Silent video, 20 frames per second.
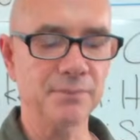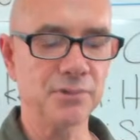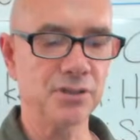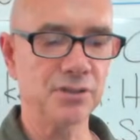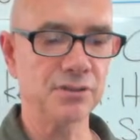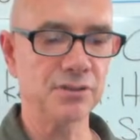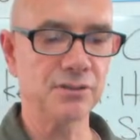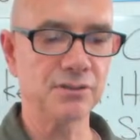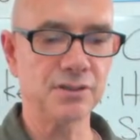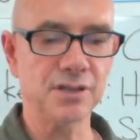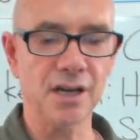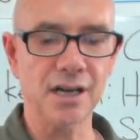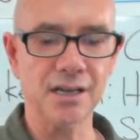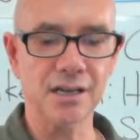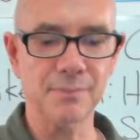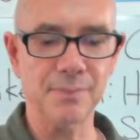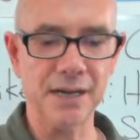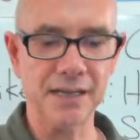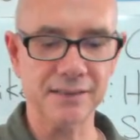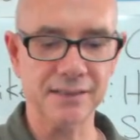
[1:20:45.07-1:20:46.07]
to talk
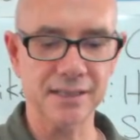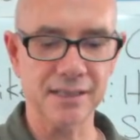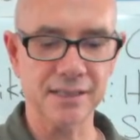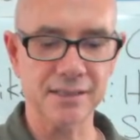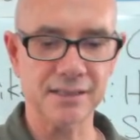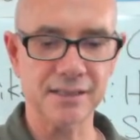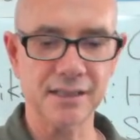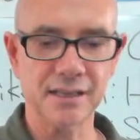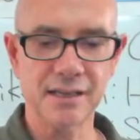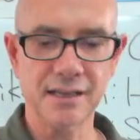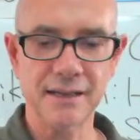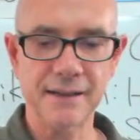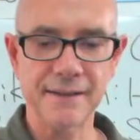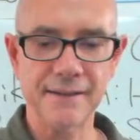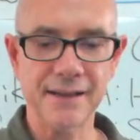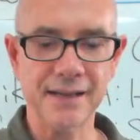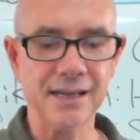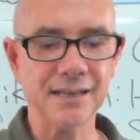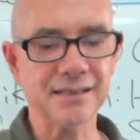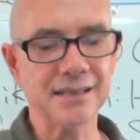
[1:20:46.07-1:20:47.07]
about this
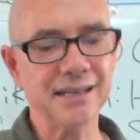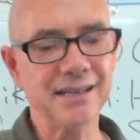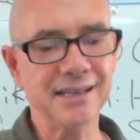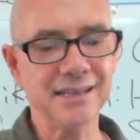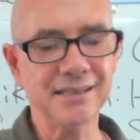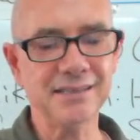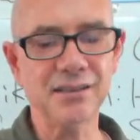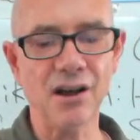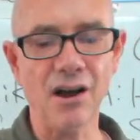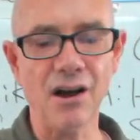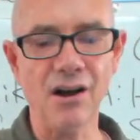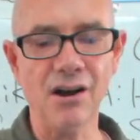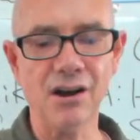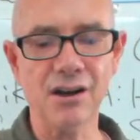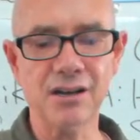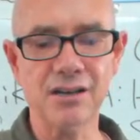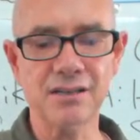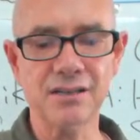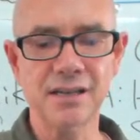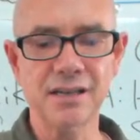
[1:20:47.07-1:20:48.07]
because it is
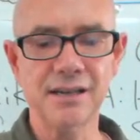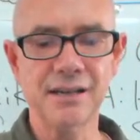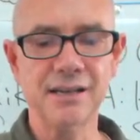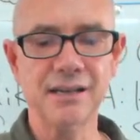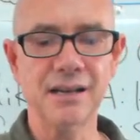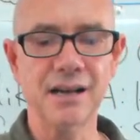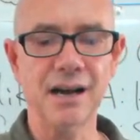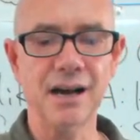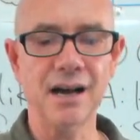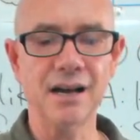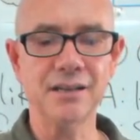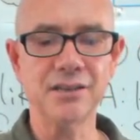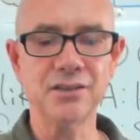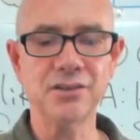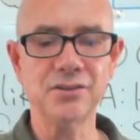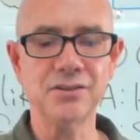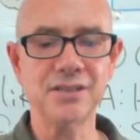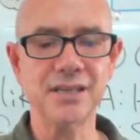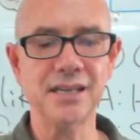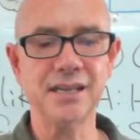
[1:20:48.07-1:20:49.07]
hard
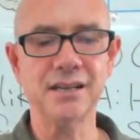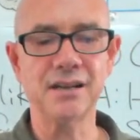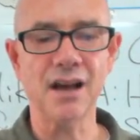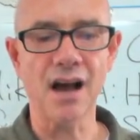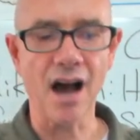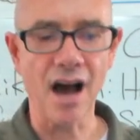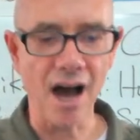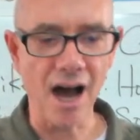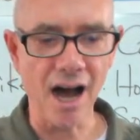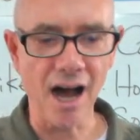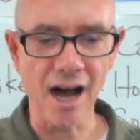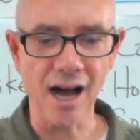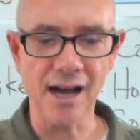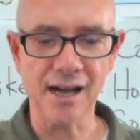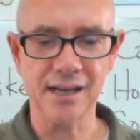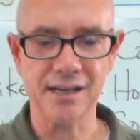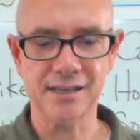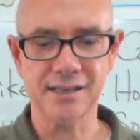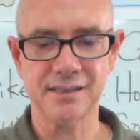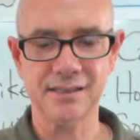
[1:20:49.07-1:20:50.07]
using
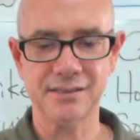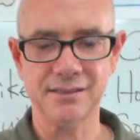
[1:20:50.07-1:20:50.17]
ah,